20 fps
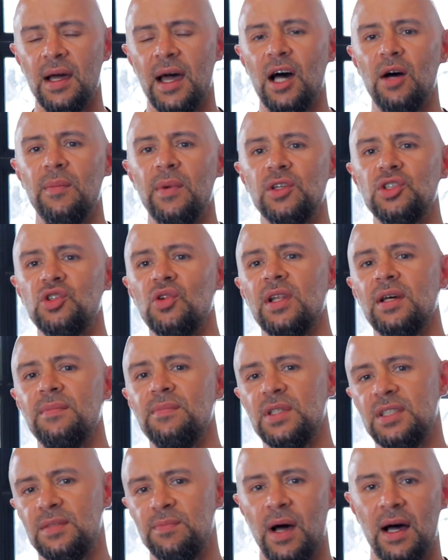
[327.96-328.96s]
How about your
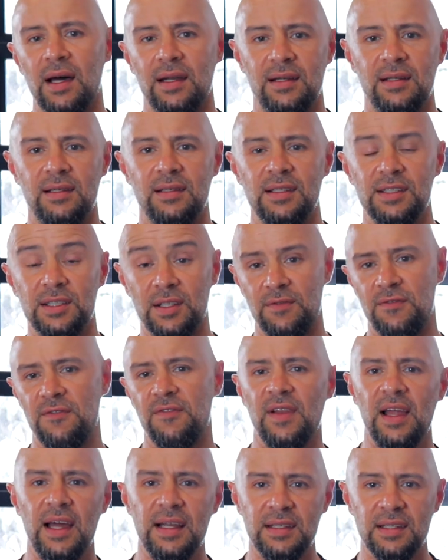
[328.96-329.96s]
lumbar spine? Is it
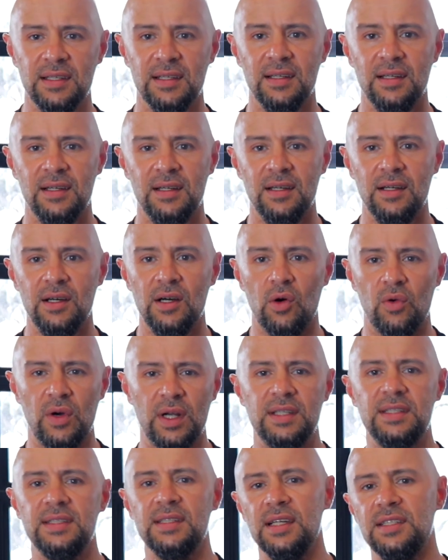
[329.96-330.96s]
flat or
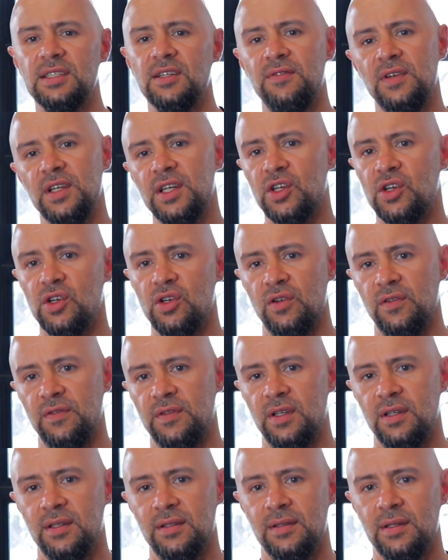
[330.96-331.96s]
excessively
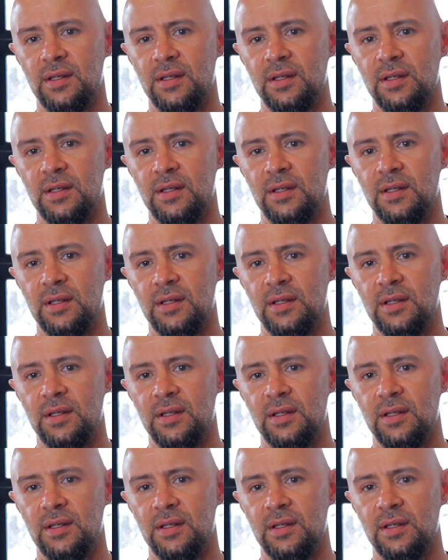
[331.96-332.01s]
curved?